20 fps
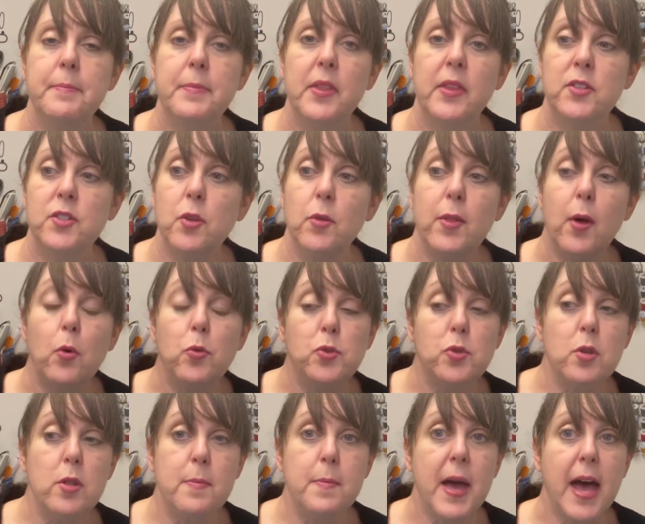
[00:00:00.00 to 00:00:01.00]
So those
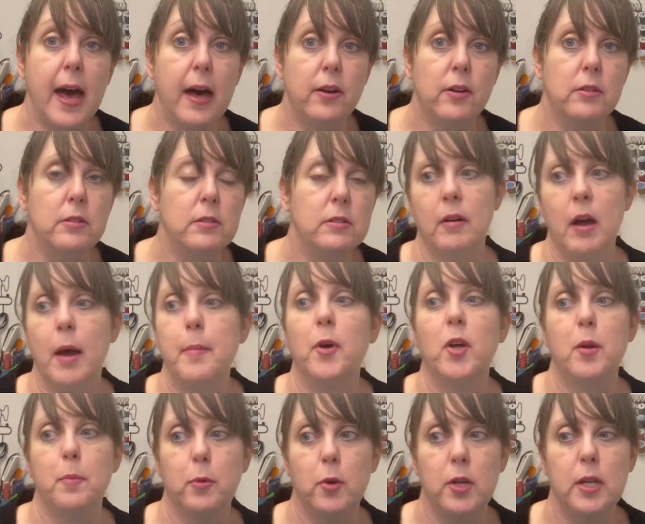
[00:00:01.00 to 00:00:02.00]
are the patterns I'm going
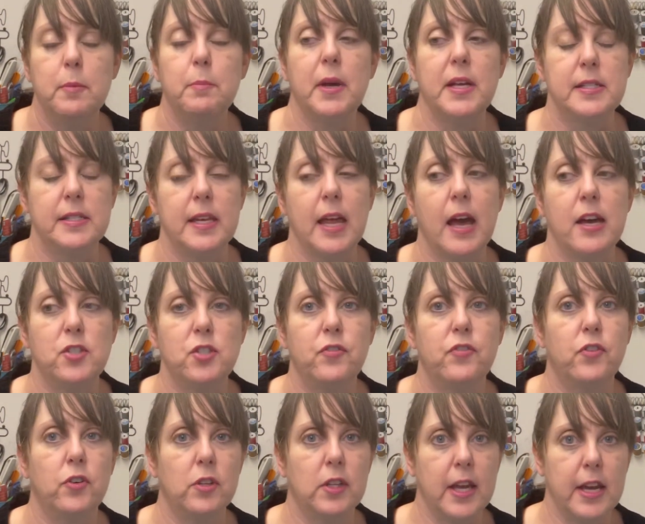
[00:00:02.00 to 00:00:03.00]
to put in my stash
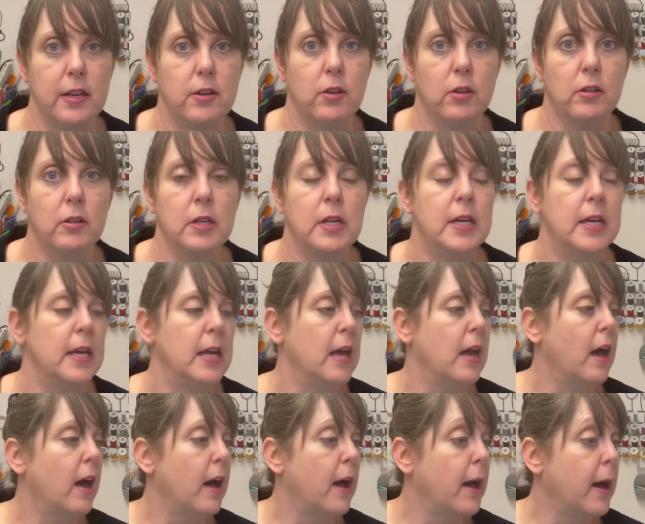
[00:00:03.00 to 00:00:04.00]
for later.
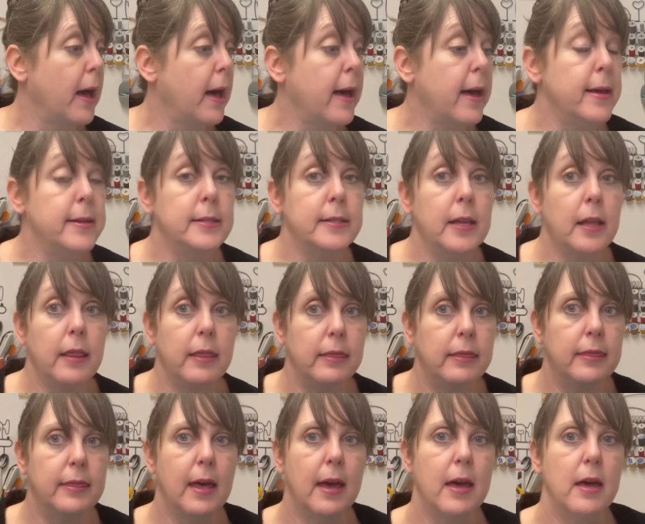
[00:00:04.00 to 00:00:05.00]
And
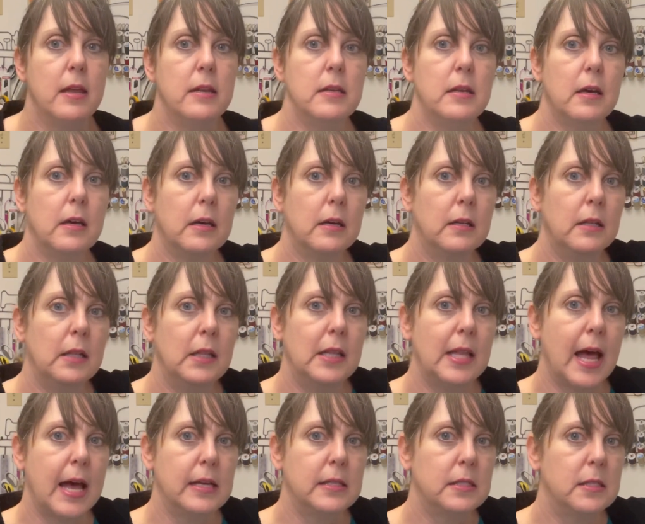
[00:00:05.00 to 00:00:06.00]
then
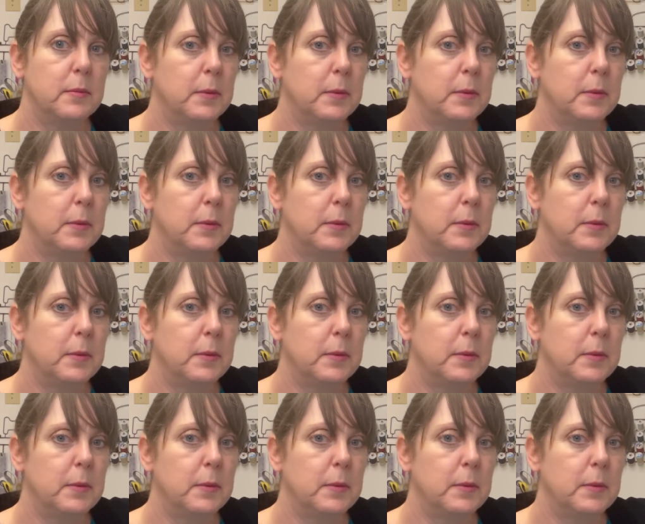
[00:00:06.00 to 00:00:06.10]
last